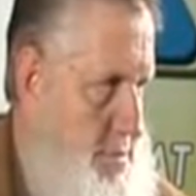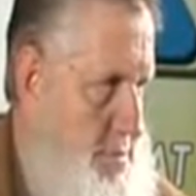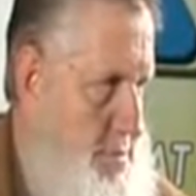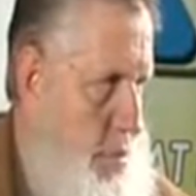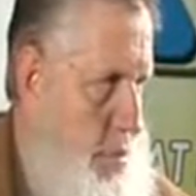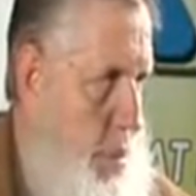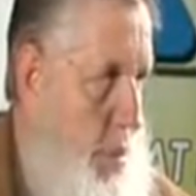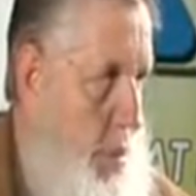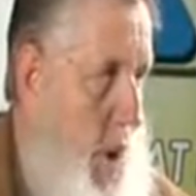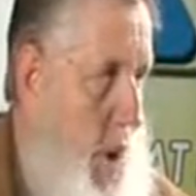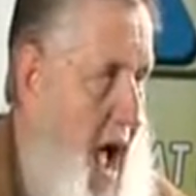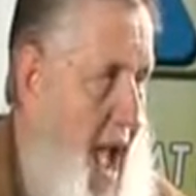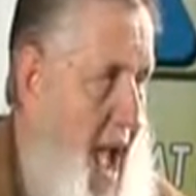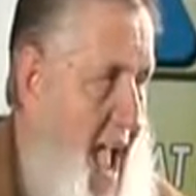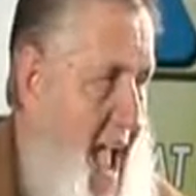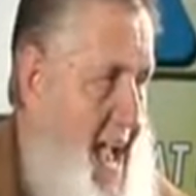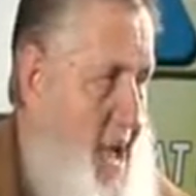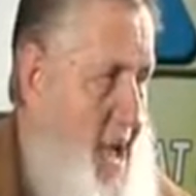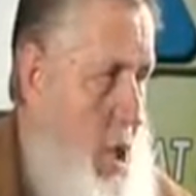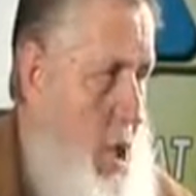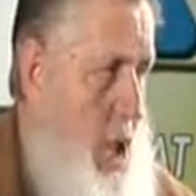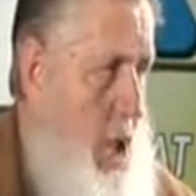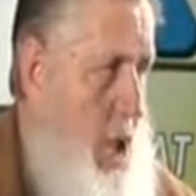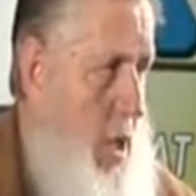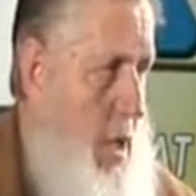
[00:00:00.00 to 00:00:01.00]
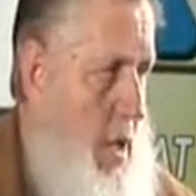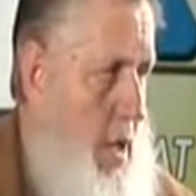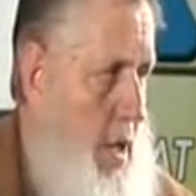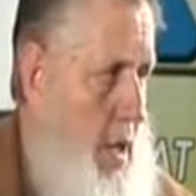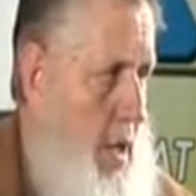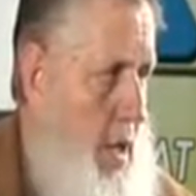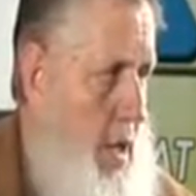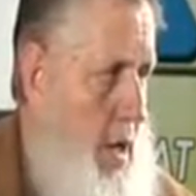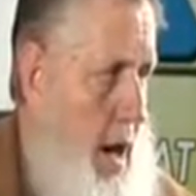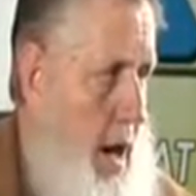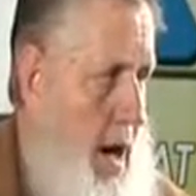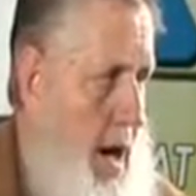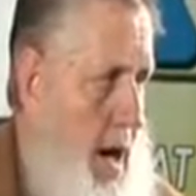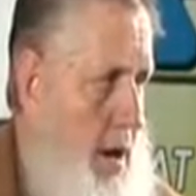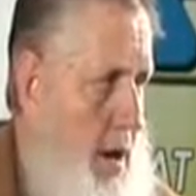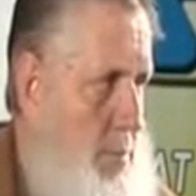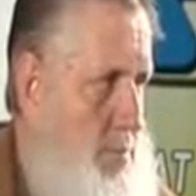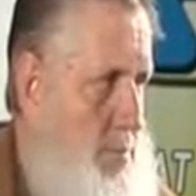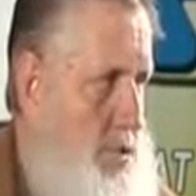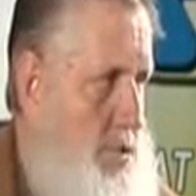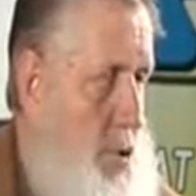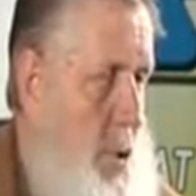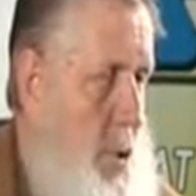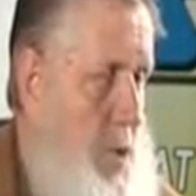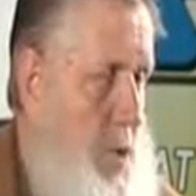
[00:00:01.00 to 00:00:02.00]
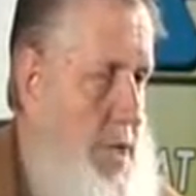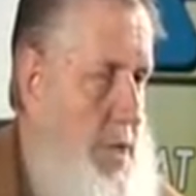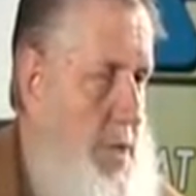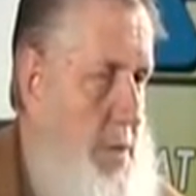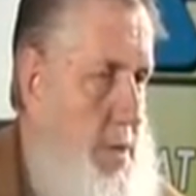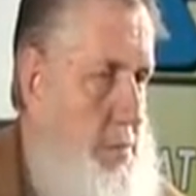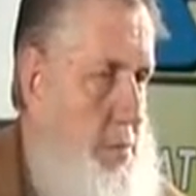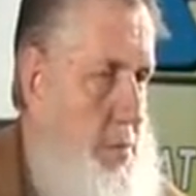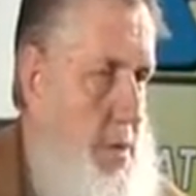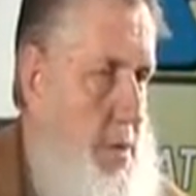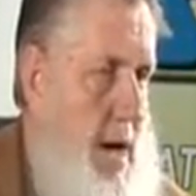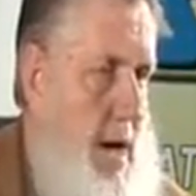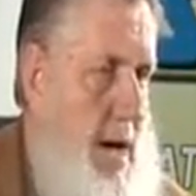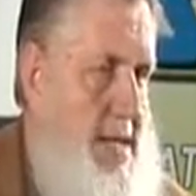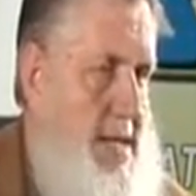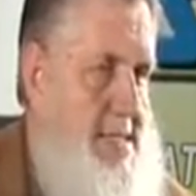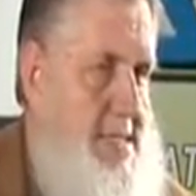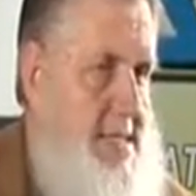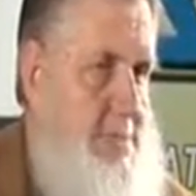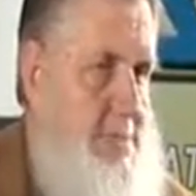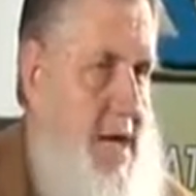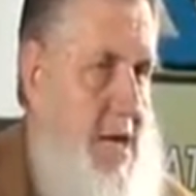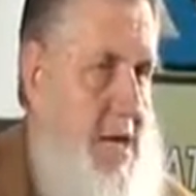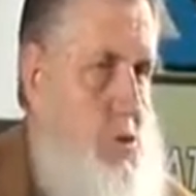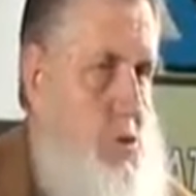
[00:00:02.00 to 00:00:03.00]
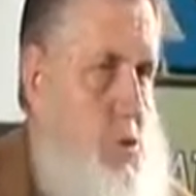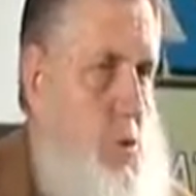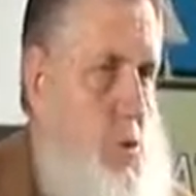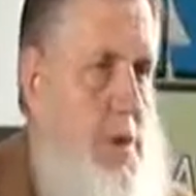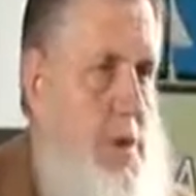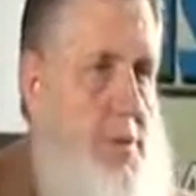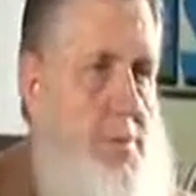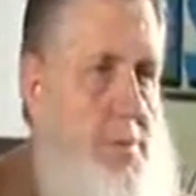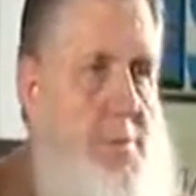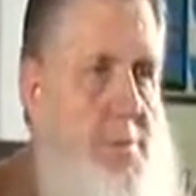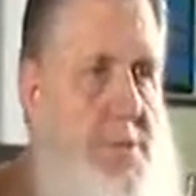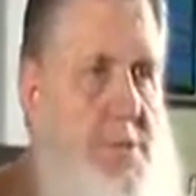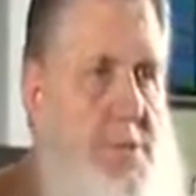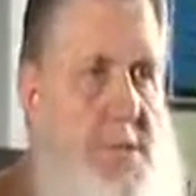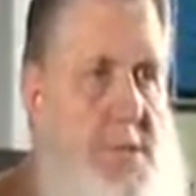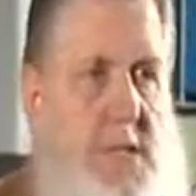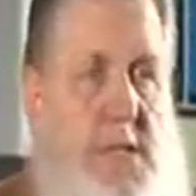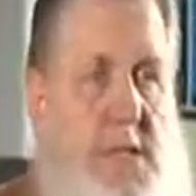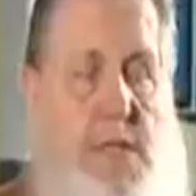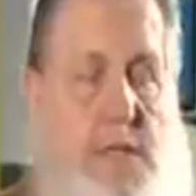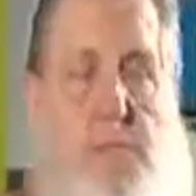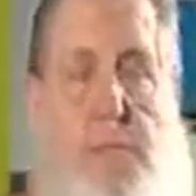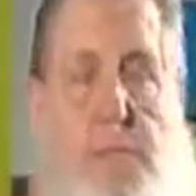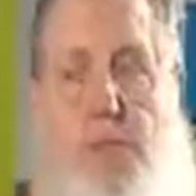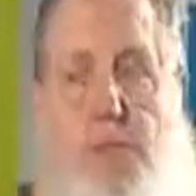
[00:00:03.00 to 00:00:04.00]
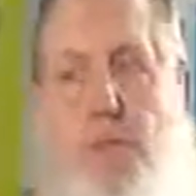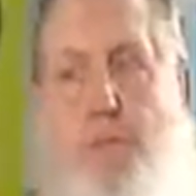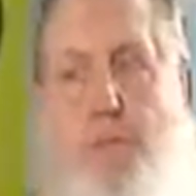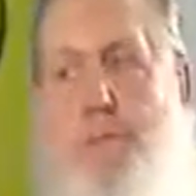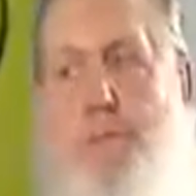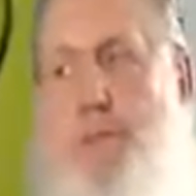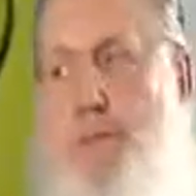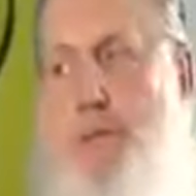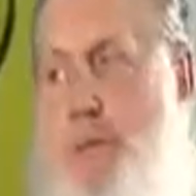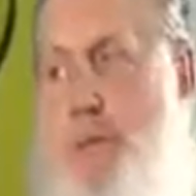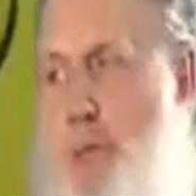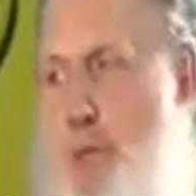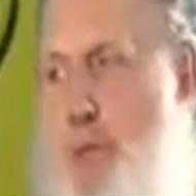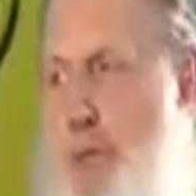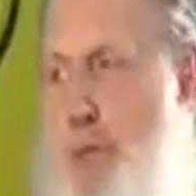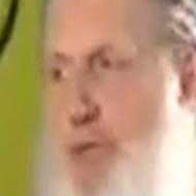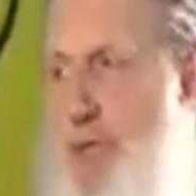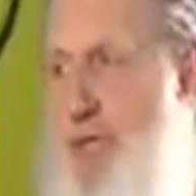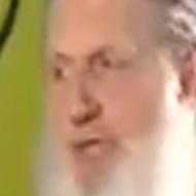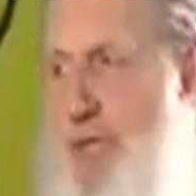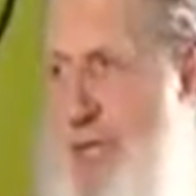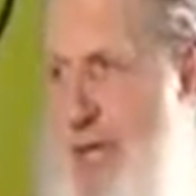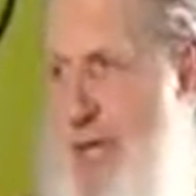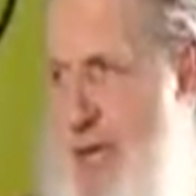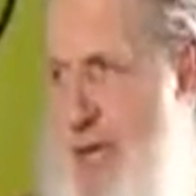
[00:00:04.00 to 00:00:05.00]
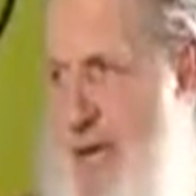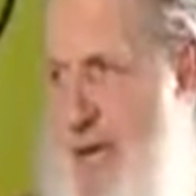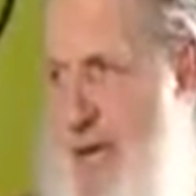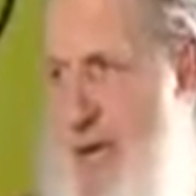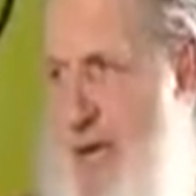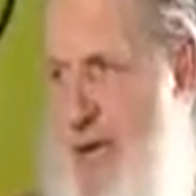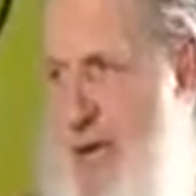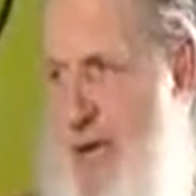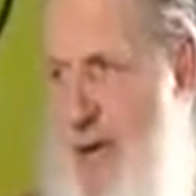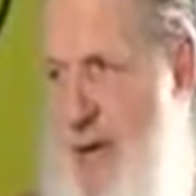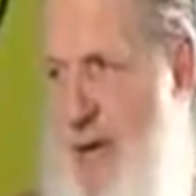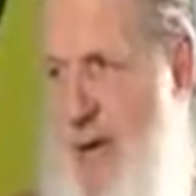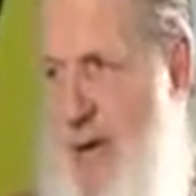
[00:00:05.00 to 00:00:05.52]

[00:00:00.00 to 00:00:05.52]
While Arabs only comprise about 12% of the Muslims in the world today,